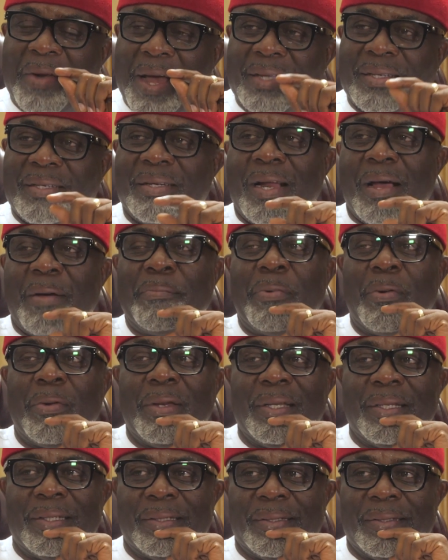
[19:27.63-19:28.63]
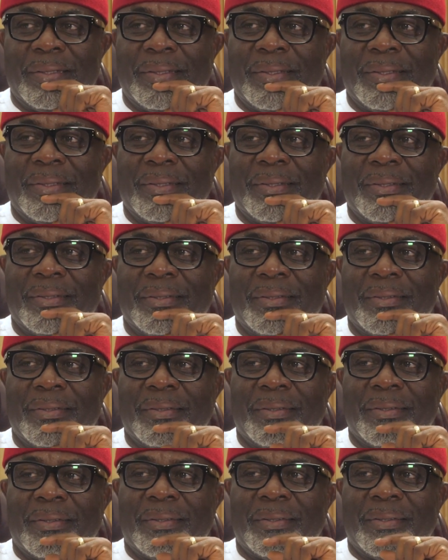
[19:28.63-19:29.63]
Nigerian police
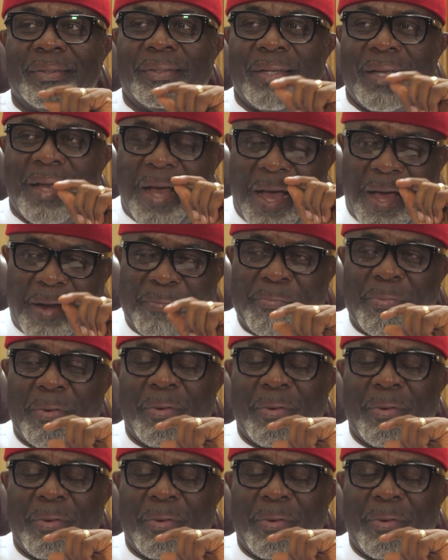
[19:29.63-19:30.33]
and